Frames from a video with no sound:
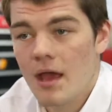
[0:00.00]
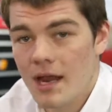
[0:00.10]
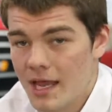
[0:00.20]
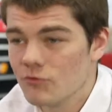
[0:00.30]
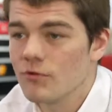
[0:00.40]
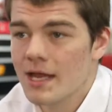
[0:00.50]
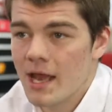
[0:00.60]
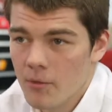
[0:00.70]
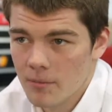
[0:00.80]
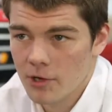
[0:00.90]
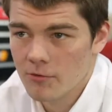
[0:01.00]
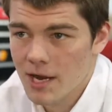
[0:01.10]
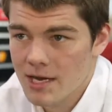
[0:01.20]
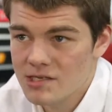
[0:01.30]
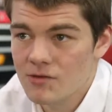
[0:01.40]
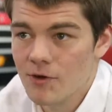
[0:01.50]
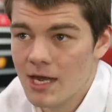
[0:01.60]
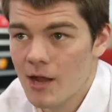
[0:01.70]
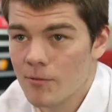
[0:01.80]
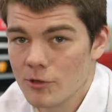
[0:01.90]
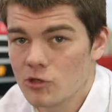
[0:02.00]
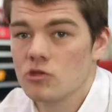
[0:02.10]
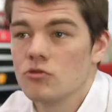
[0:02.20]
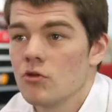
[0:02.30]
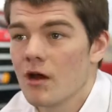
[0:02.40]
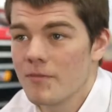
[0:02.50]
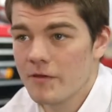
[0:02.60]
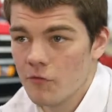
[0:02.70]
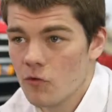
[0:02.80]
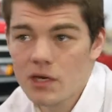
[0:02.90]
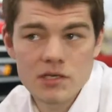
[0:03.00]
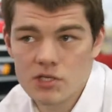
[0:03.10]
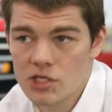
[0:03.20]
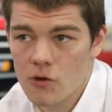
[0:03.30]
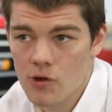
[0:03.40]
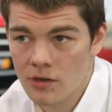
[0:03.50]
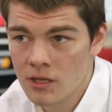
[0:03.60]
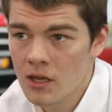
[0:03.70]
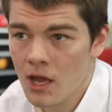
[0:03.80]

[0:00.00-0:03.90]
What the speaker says: and that is really helping my grades and really helping drive me forward as a student.